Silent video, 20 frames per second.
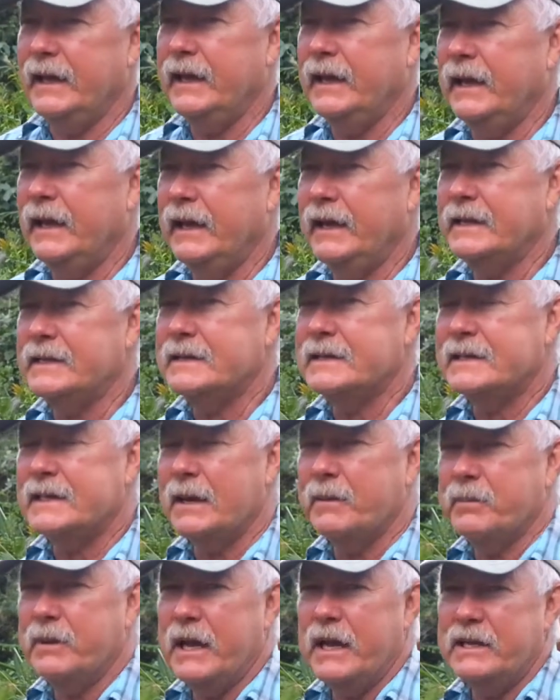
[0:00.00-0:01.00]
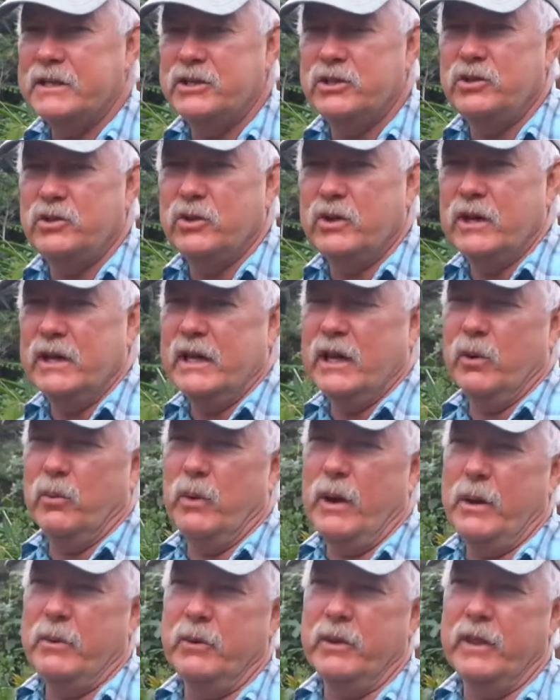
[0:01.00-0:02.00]
In some cases, you can get
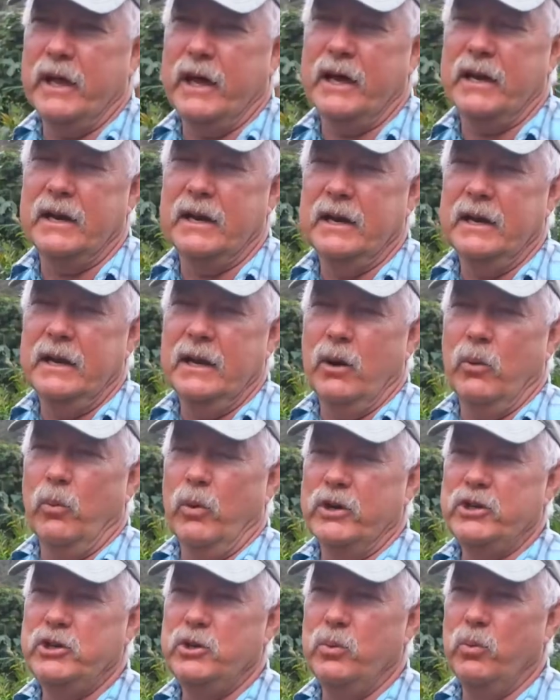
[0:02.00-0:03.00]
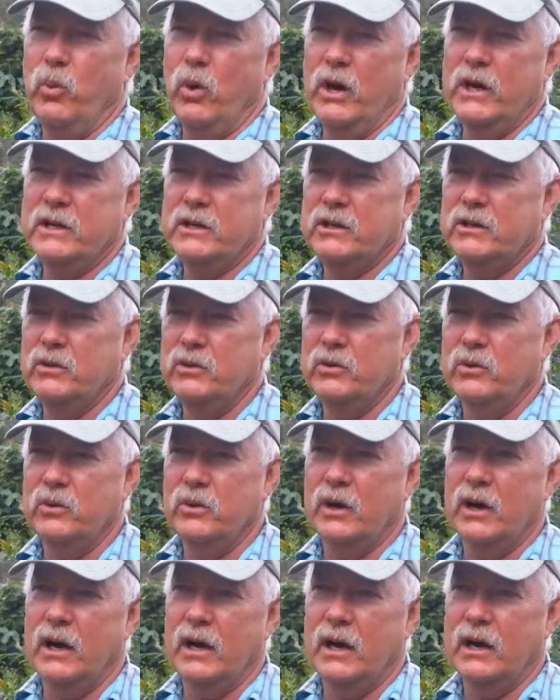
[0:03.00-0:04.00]
away with that. What you want
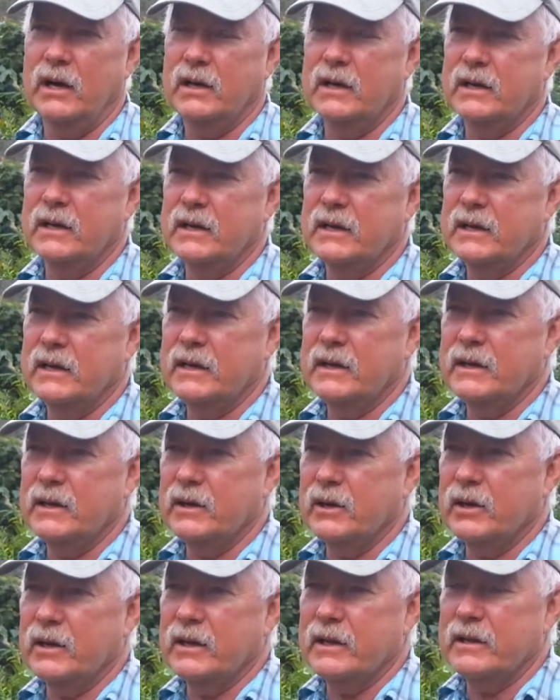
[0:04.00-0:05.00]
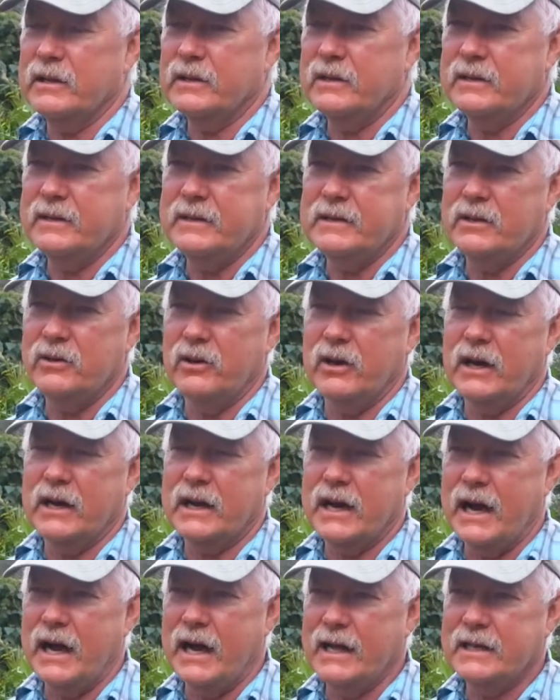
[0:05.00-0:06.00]
to, a
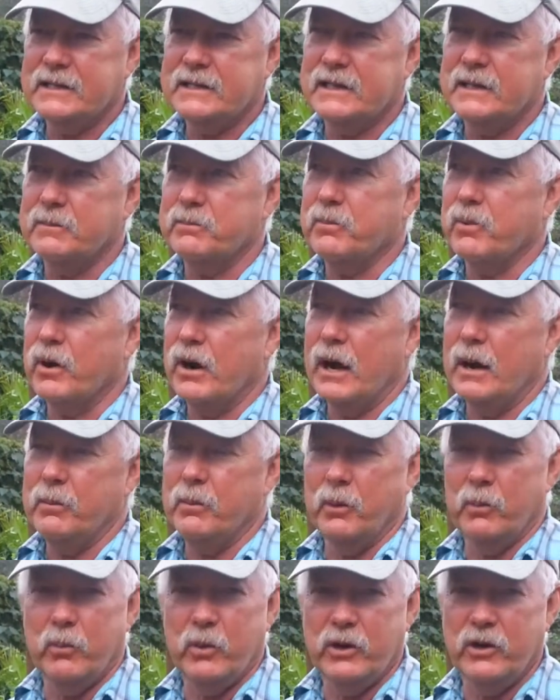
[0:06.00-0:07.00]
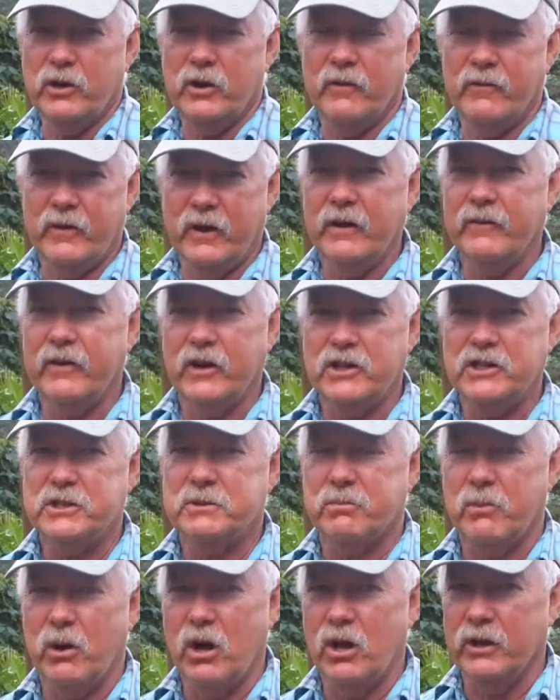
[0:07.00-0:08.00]
constant problem when you're a very, very
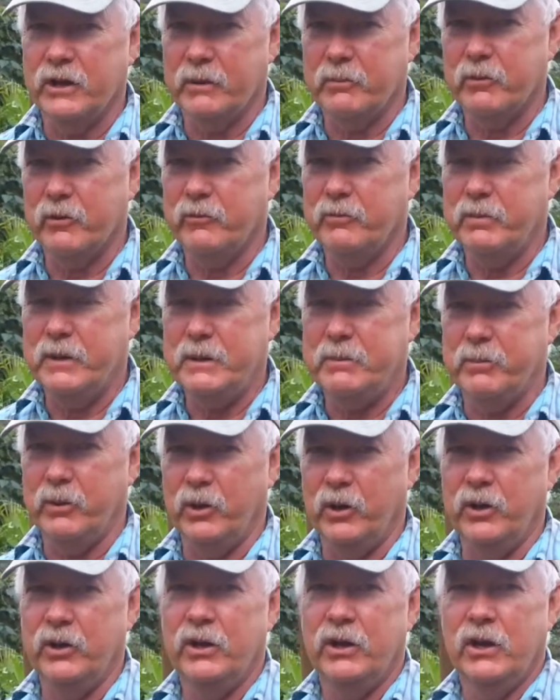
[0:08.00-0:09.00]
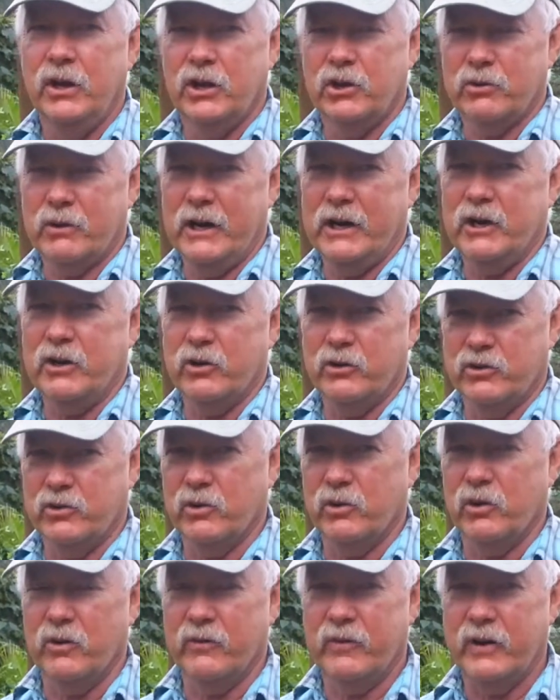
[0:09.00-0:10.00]
small number of people trying to
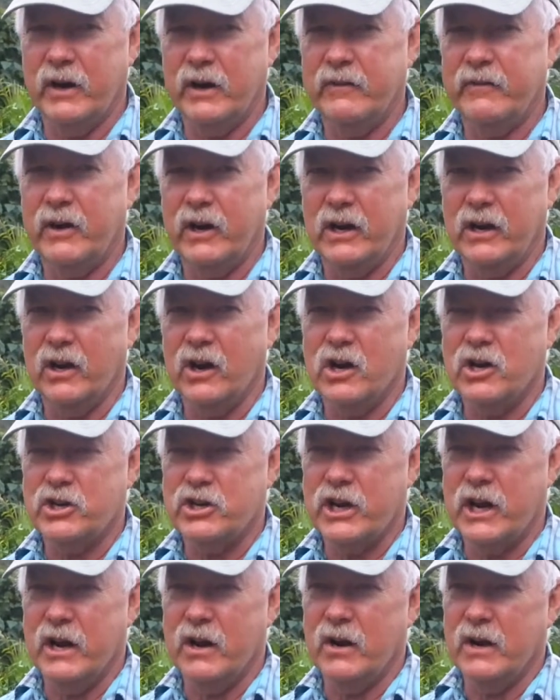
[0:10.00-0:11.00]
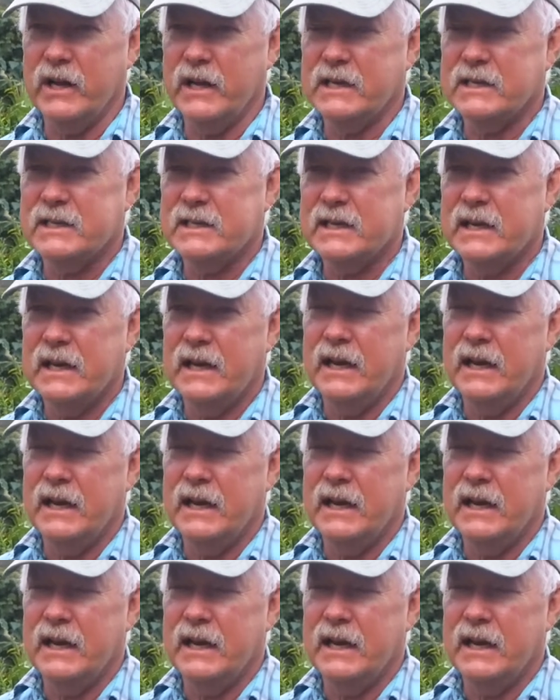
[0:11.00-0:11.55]
control very, very large areas.